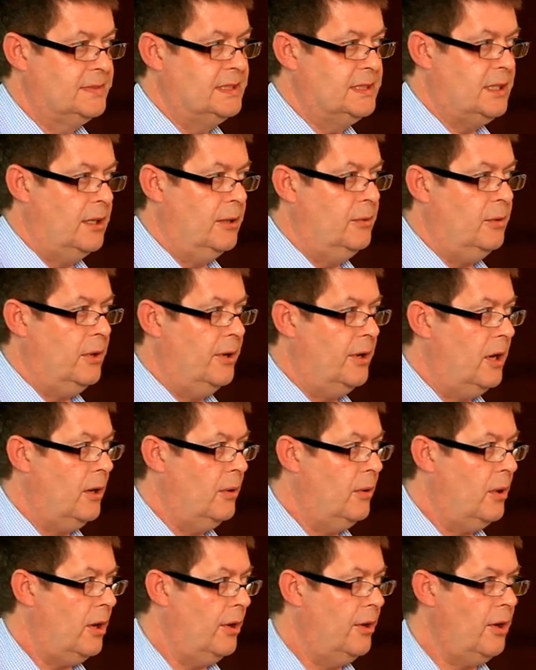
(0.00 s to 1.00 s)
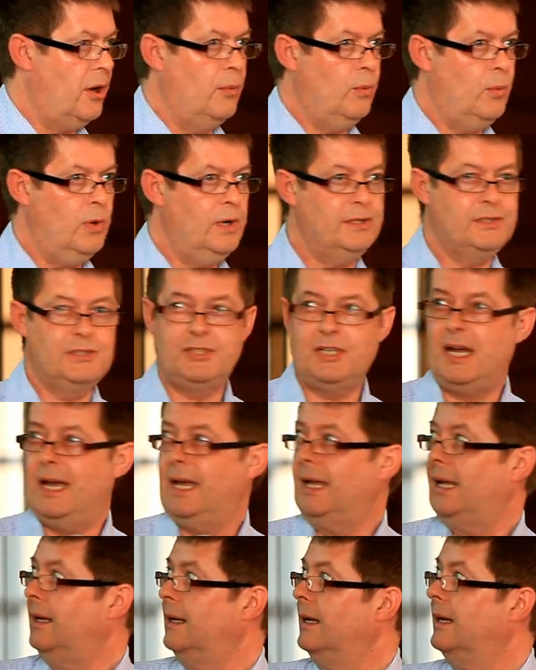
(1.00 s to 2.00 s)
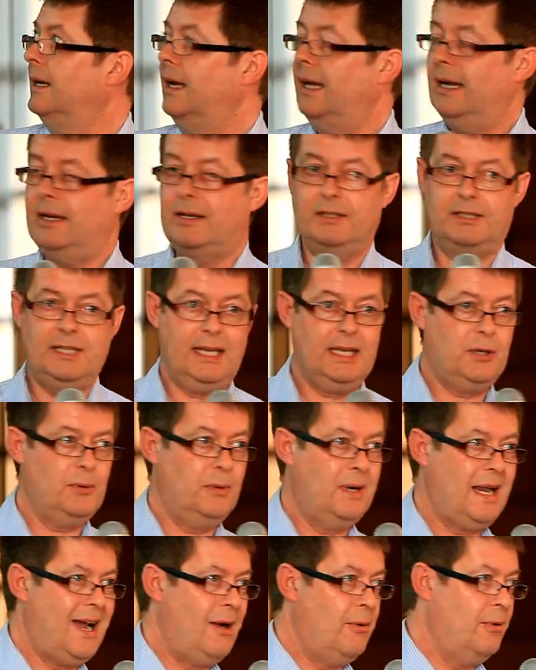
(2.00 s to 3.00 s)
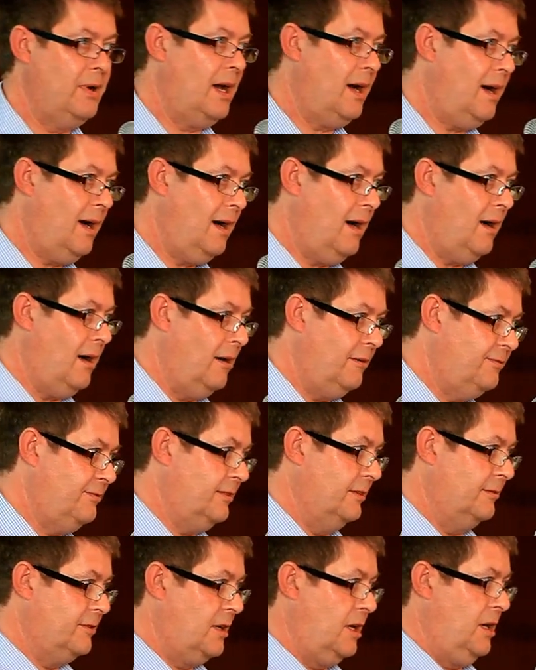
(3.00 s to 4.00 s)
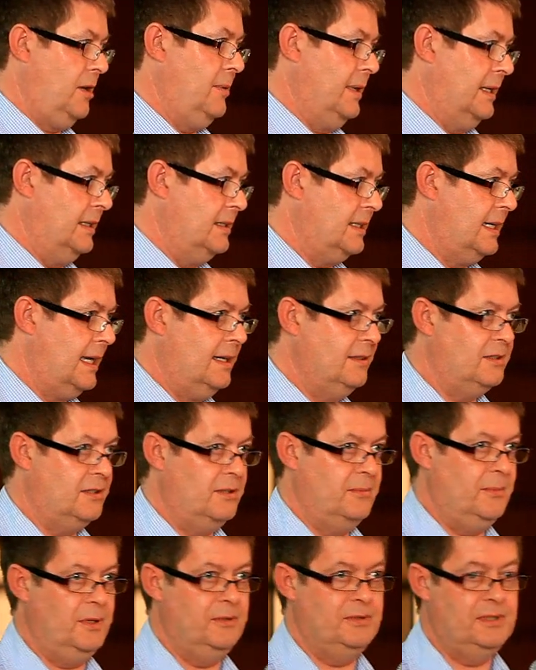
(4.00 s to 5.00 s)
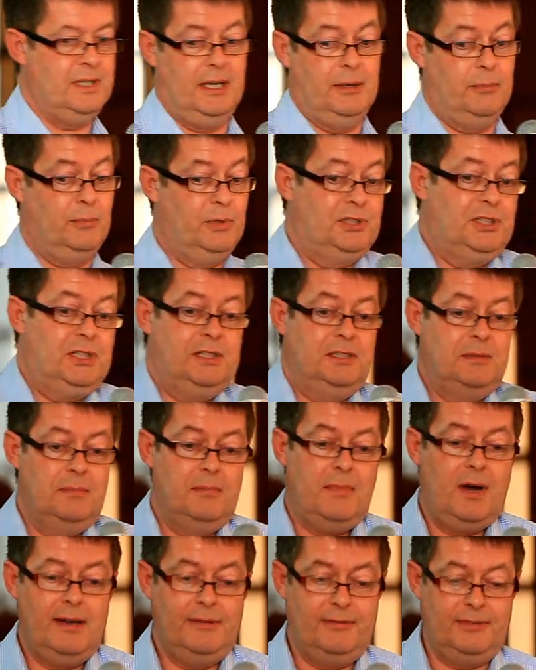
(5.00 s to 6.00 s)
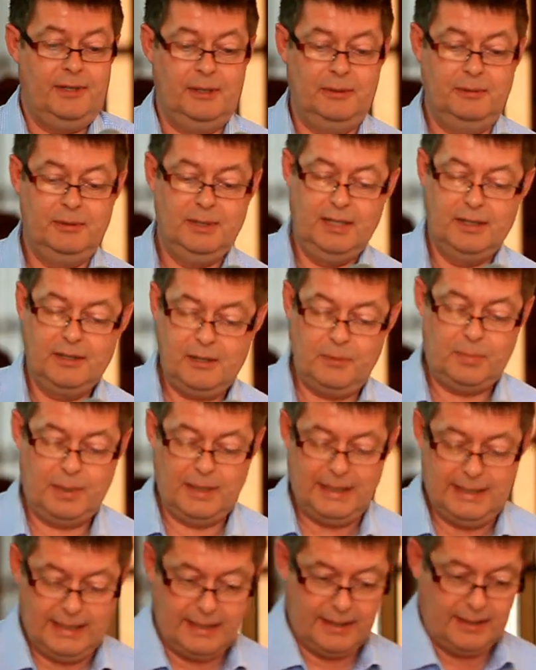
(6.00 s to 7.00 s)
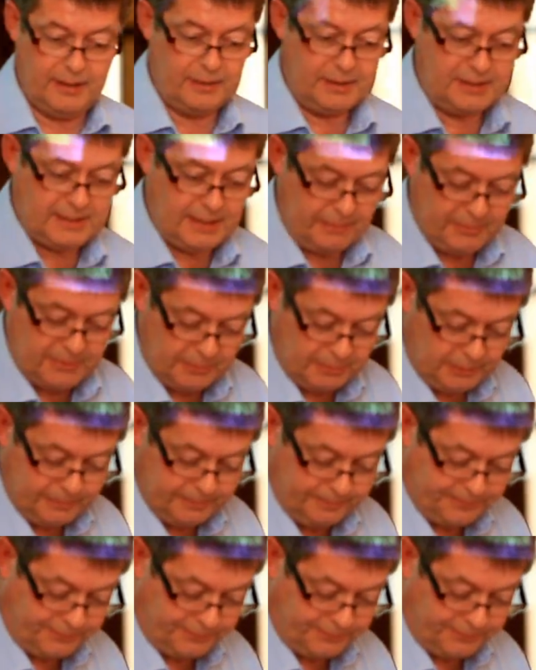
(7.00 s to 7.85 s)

So on our worst day, it can take you an hour and a half of queuing to get into the museum, which is, in my view, completely unacceptable.